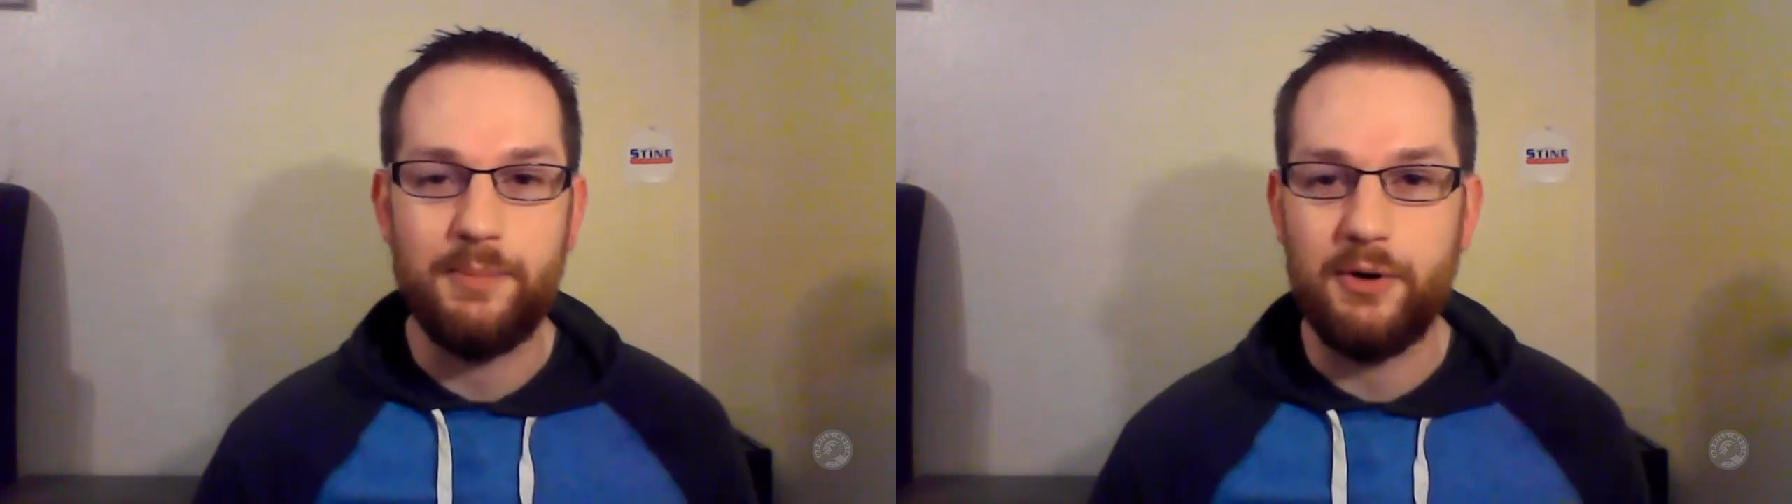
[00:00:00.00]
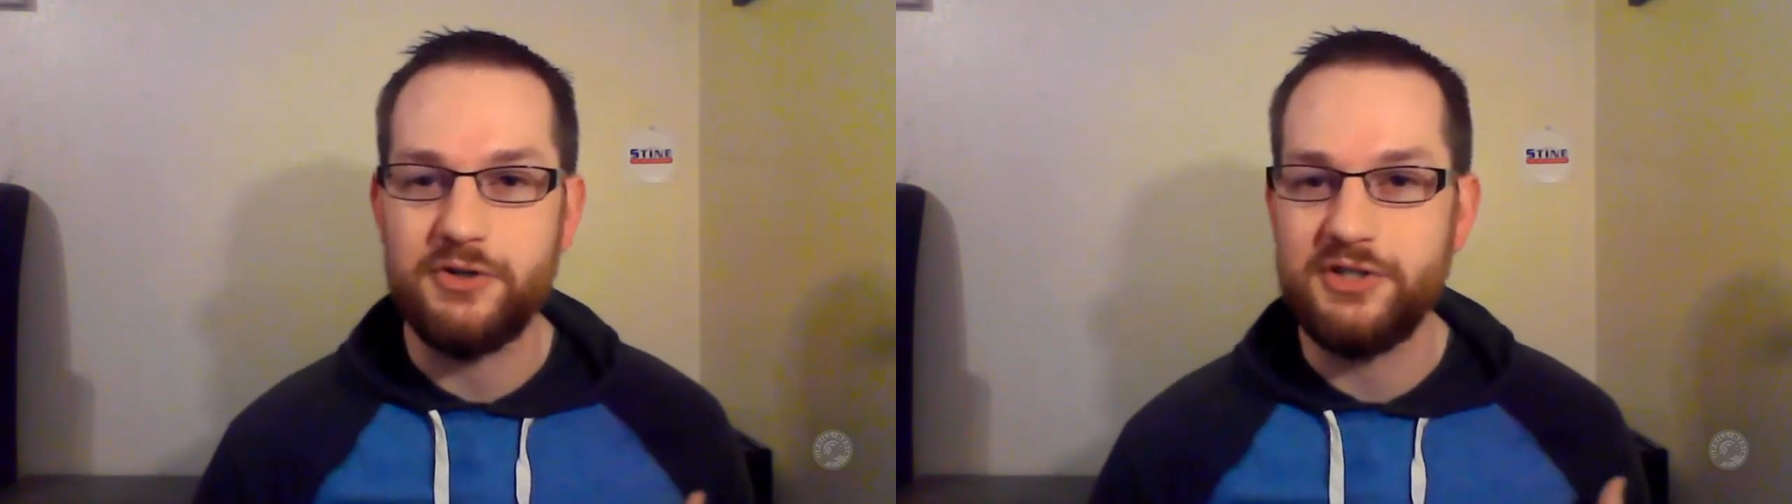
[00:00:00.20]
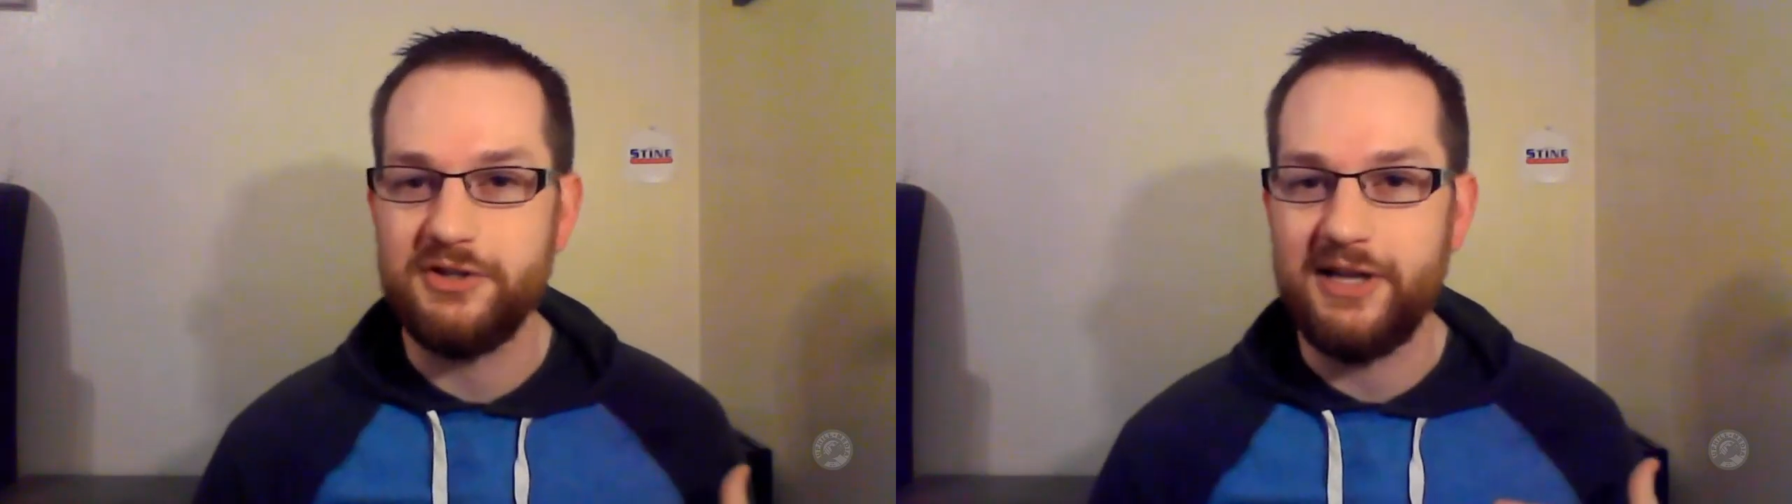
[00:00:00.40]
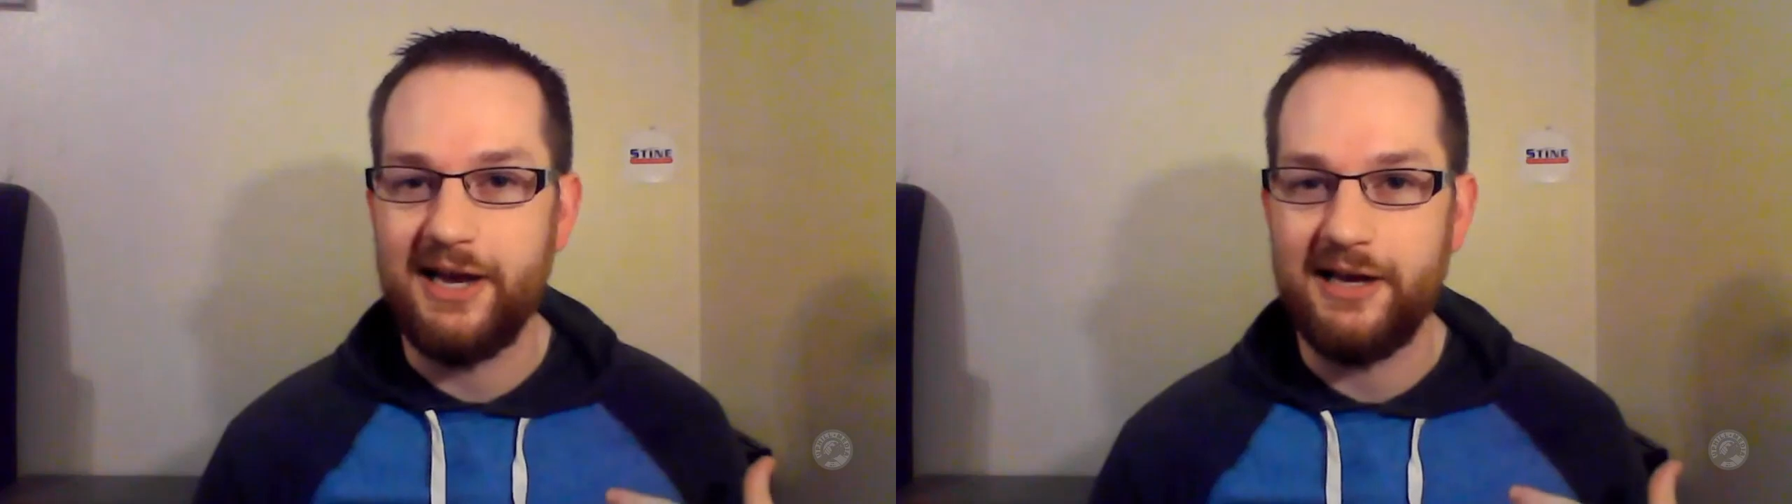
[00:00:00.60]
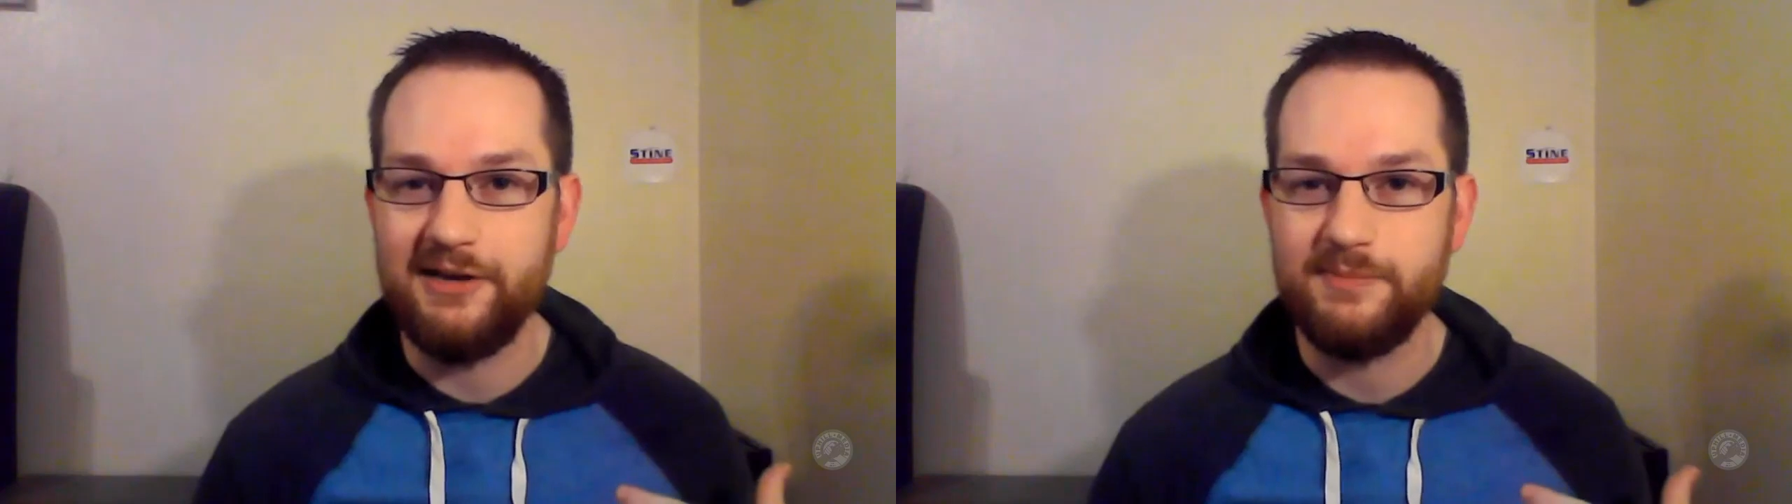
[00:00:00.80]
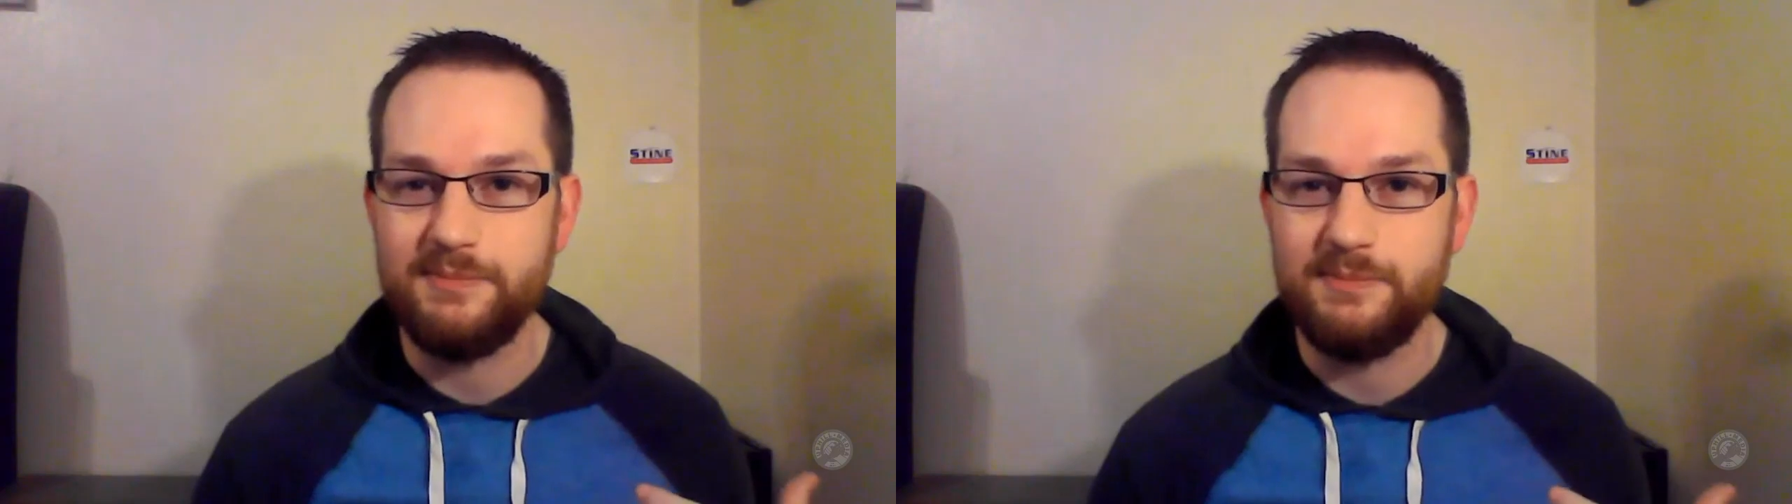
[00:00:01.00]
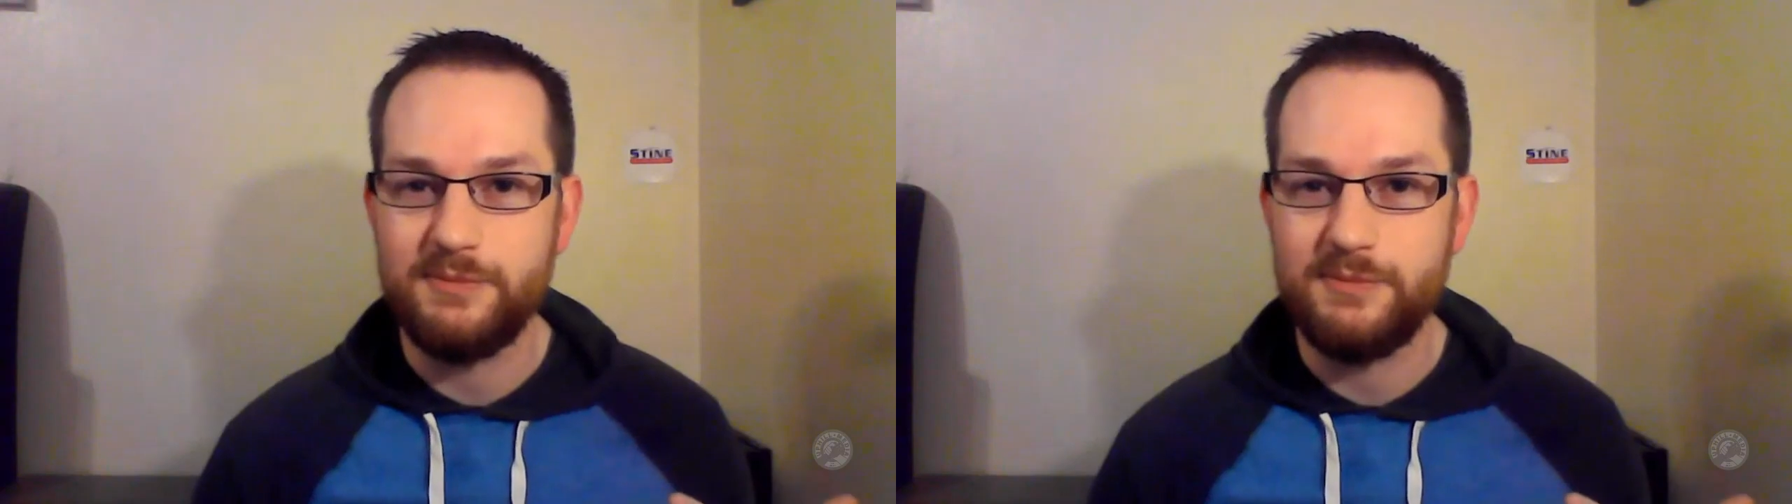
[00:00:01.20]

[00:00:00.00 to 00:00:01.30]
a person that